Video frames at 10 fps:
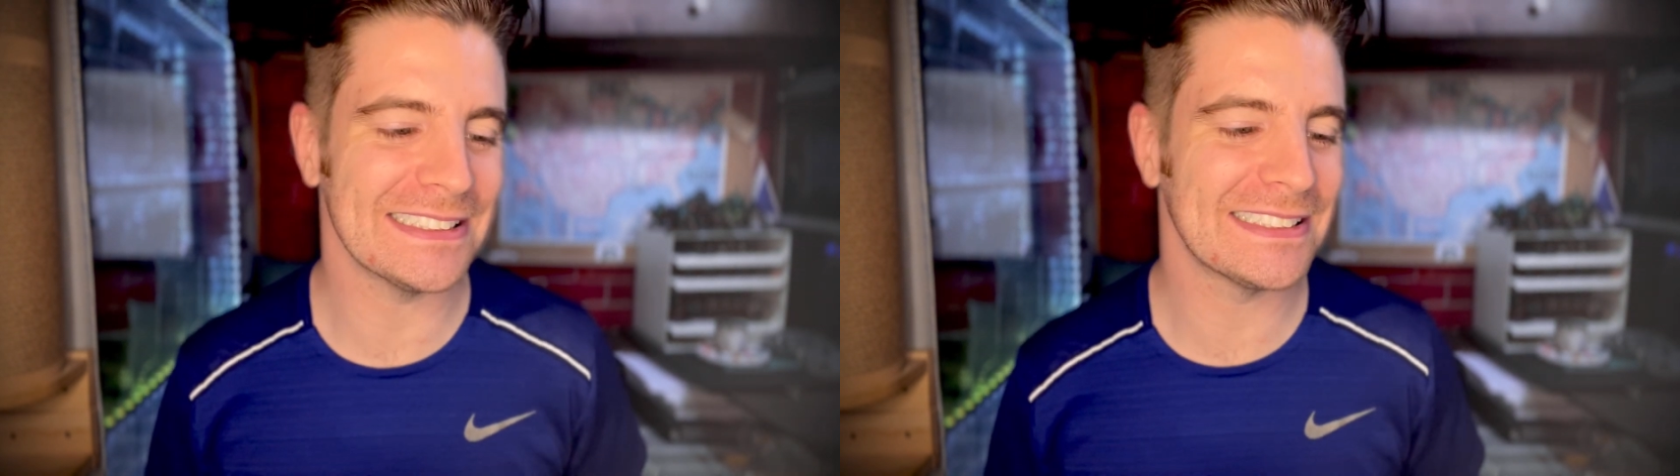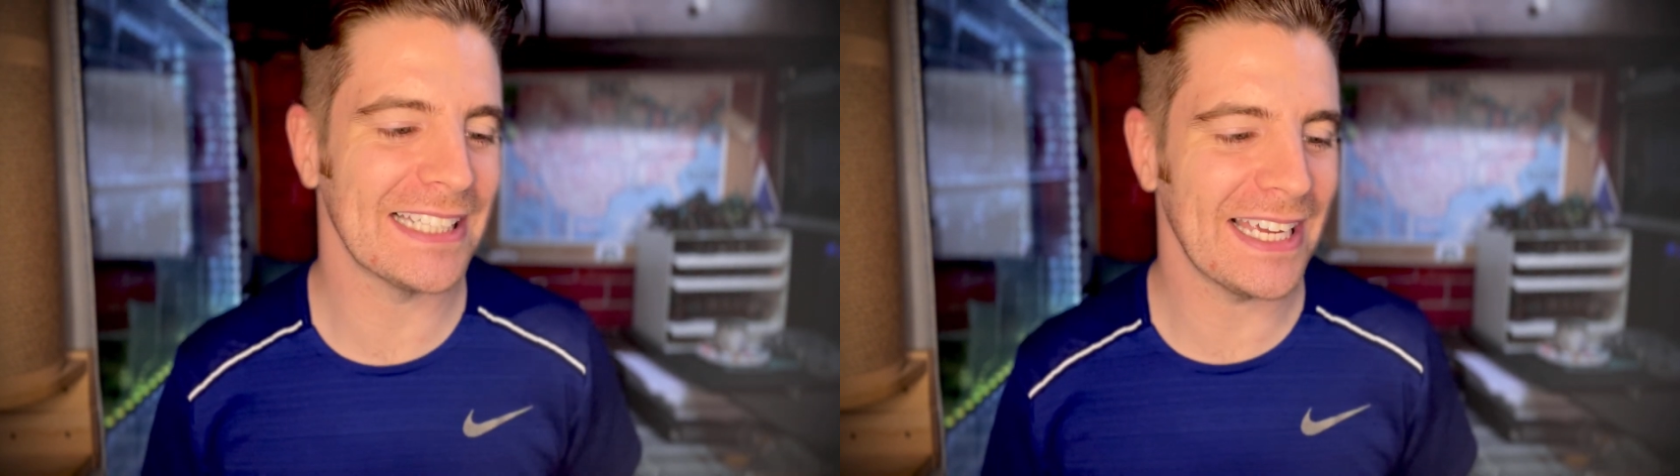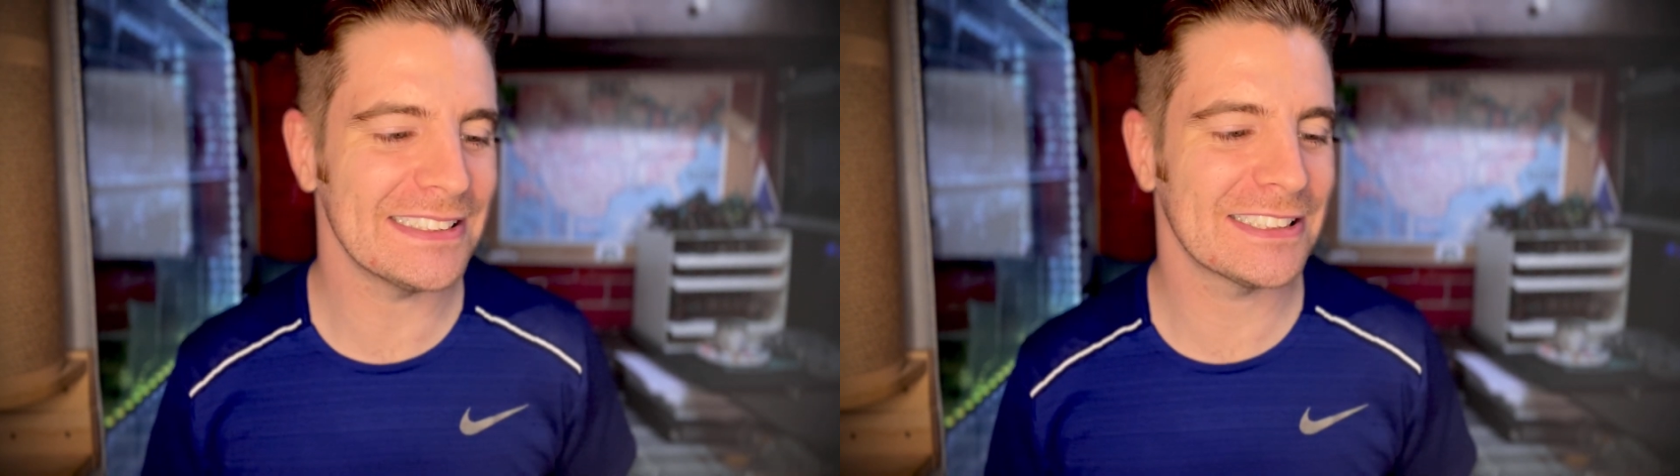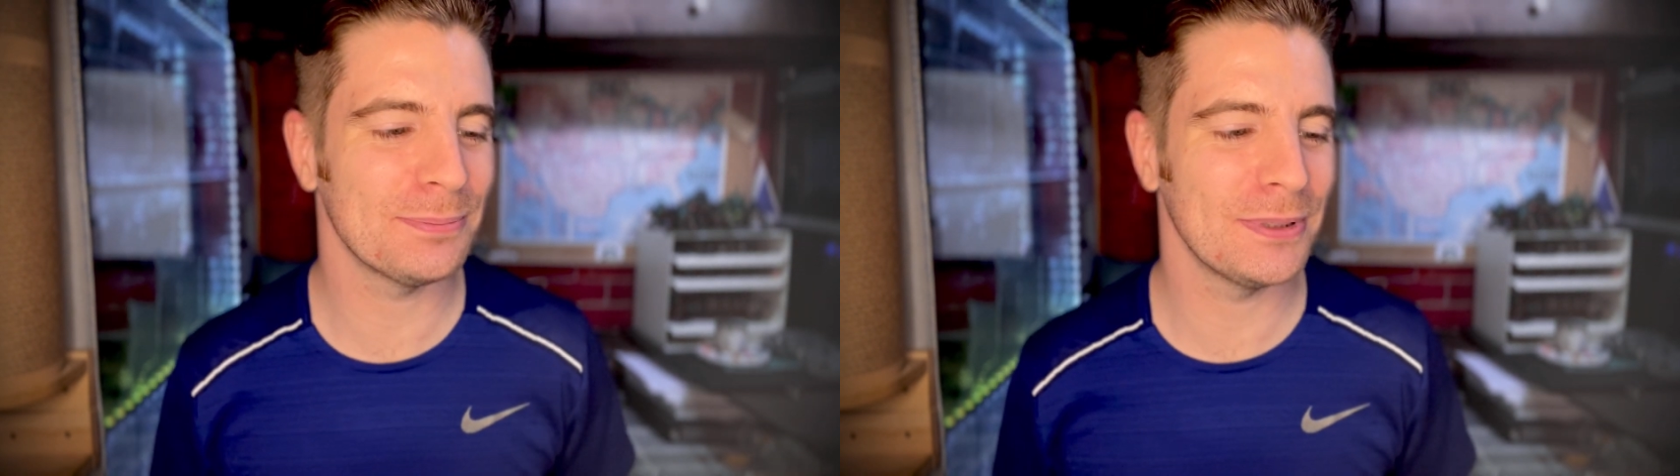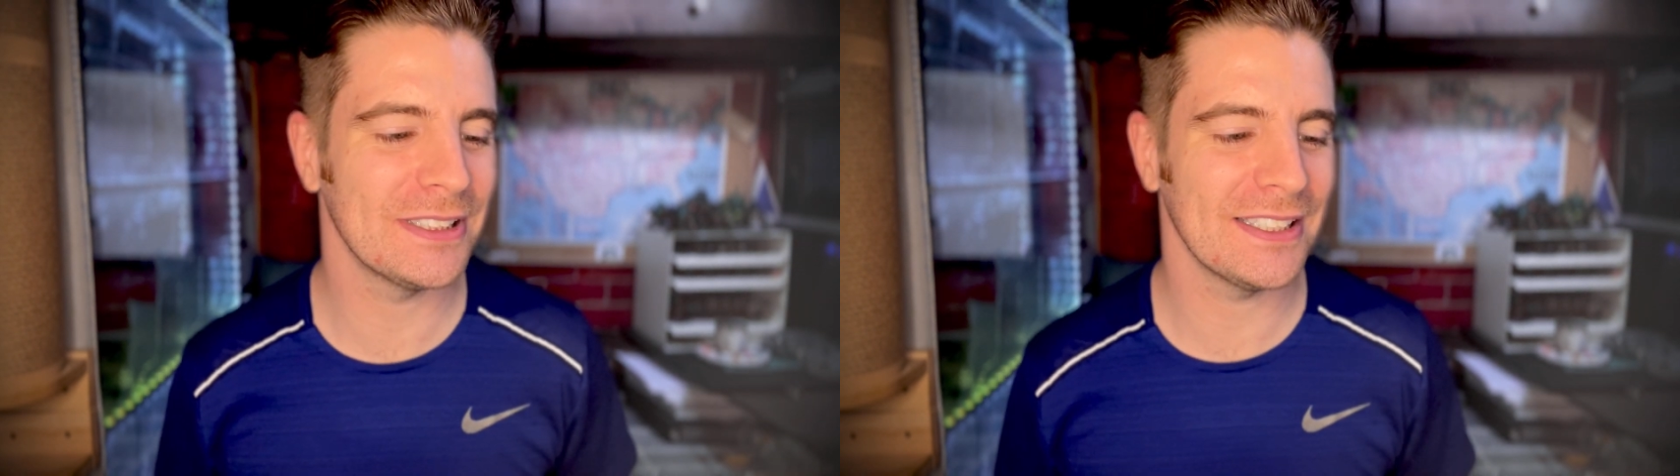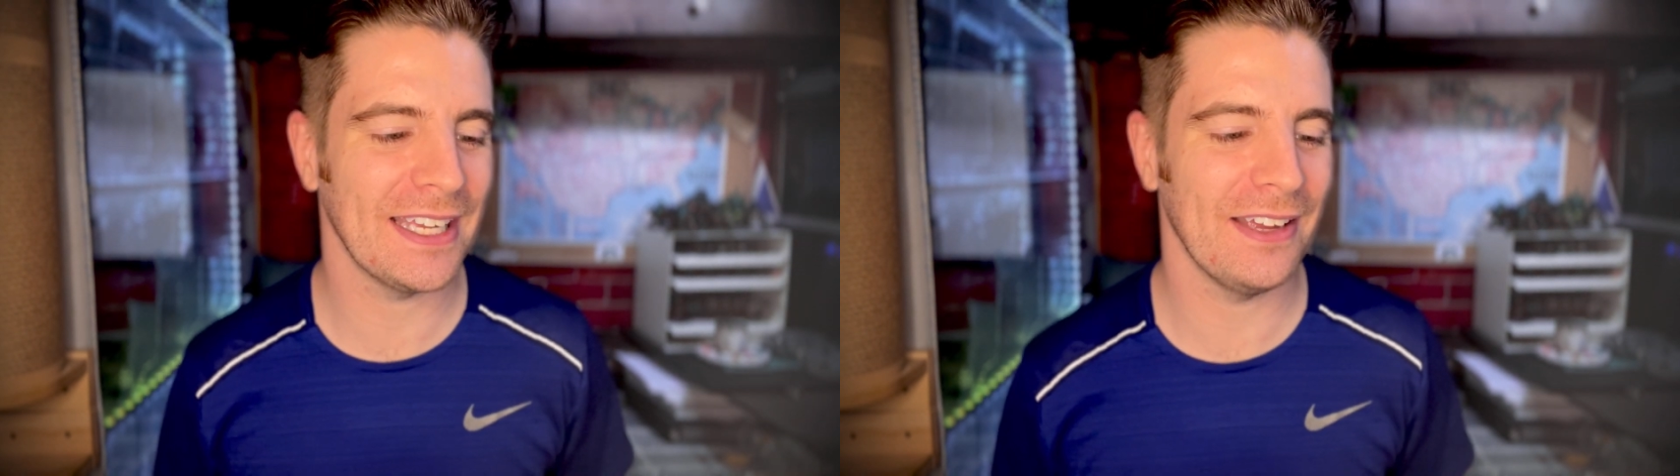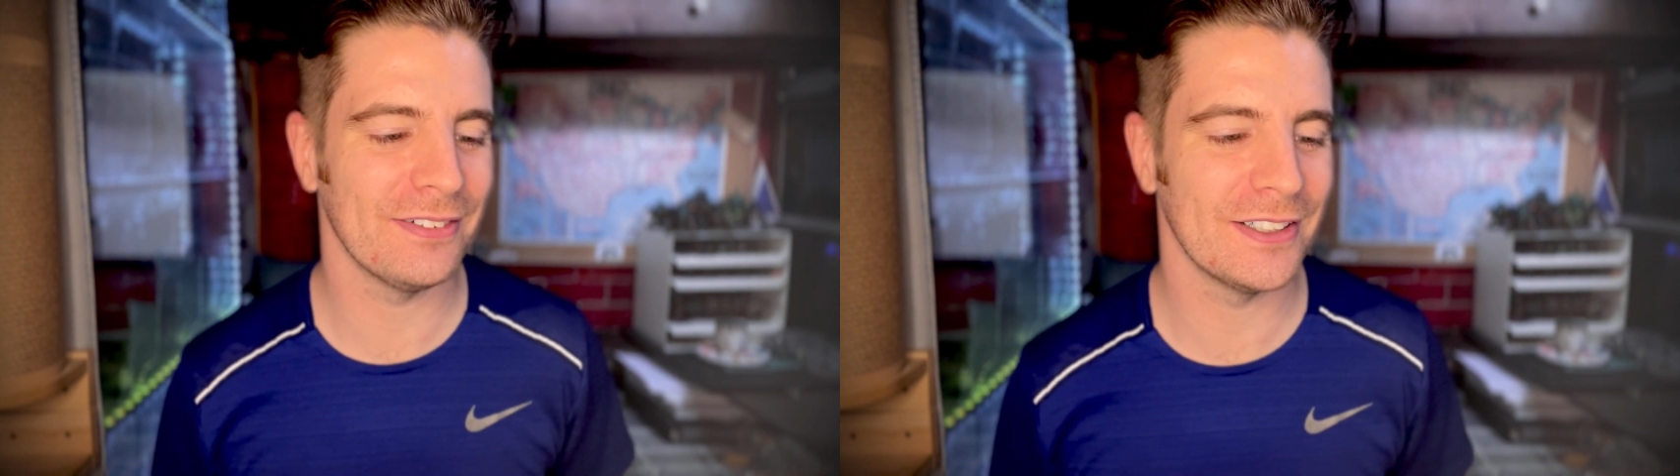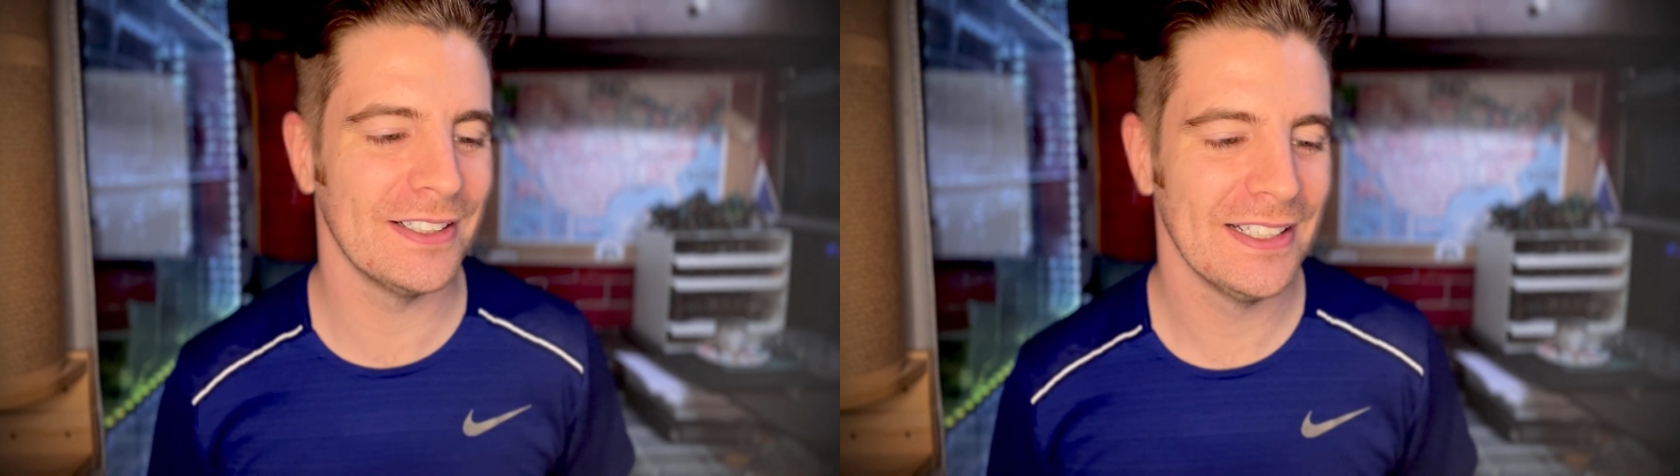It's nice to put
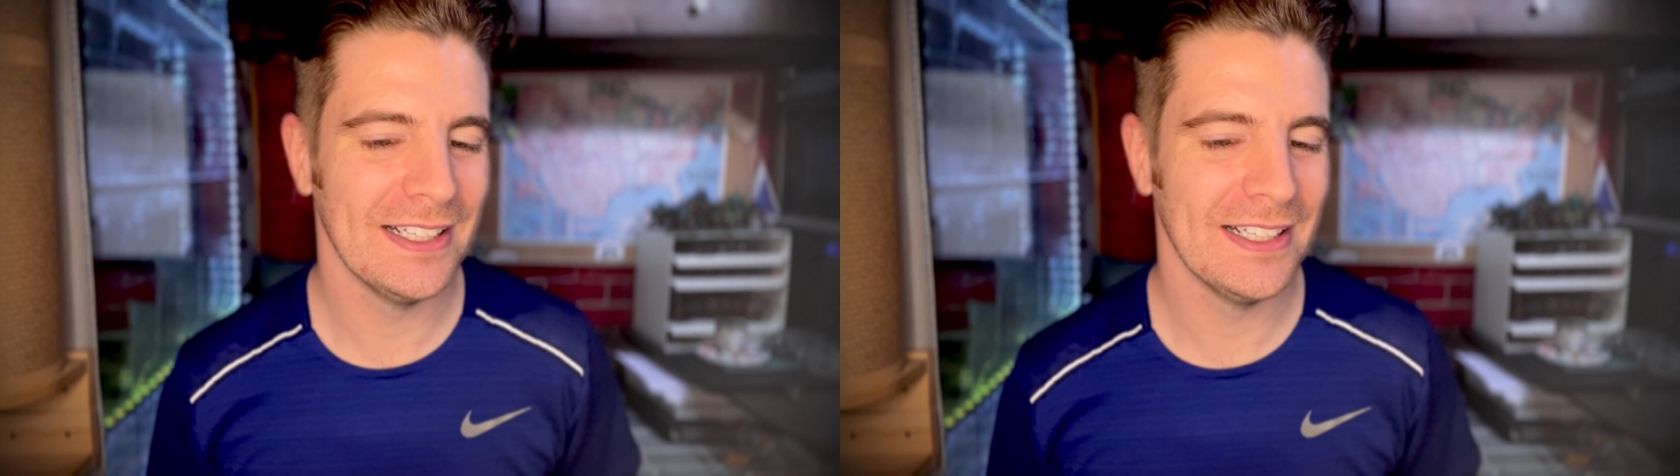together